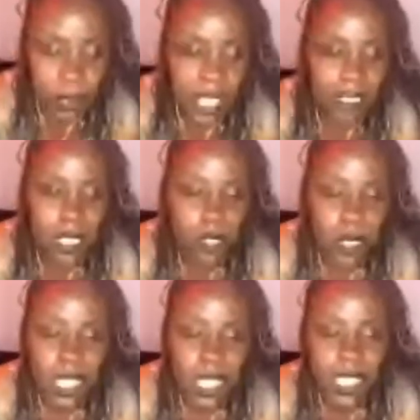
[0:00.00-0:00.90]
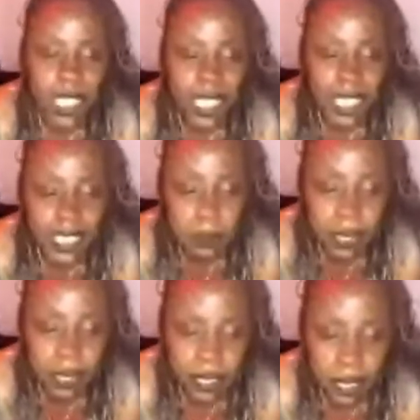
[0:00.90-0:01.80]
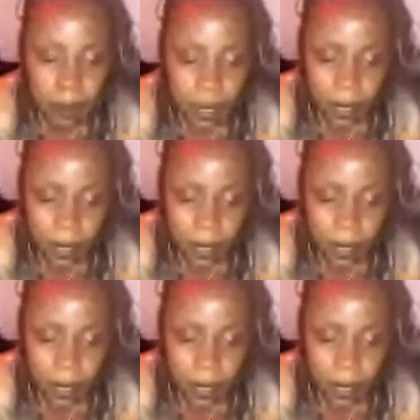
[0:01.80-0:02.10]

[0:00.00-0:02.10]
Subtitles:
anyone connected to Mississippi on